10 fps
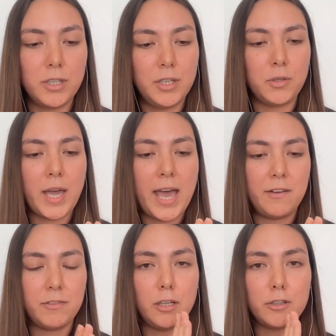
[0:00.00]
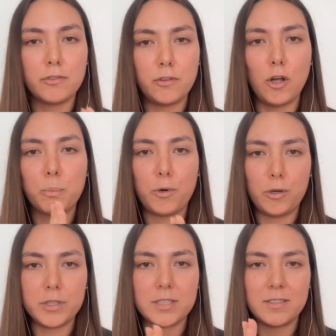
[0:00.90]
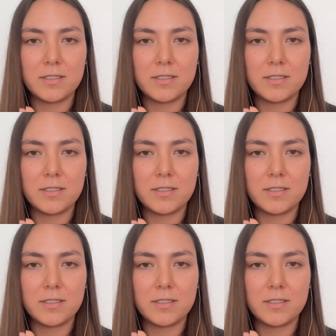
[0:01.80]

you have a lot of long pauses